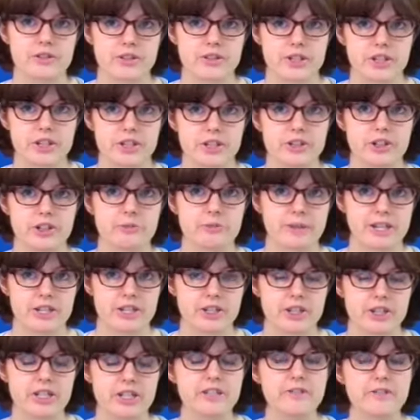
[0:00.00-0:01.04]
surgical
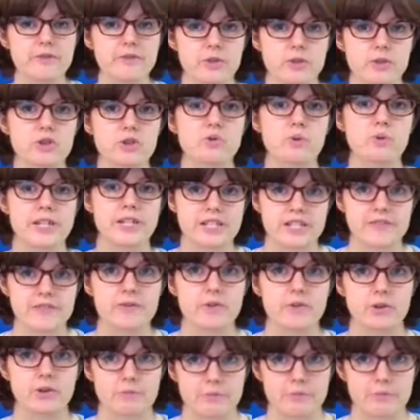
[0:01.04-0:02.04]
specialties for 24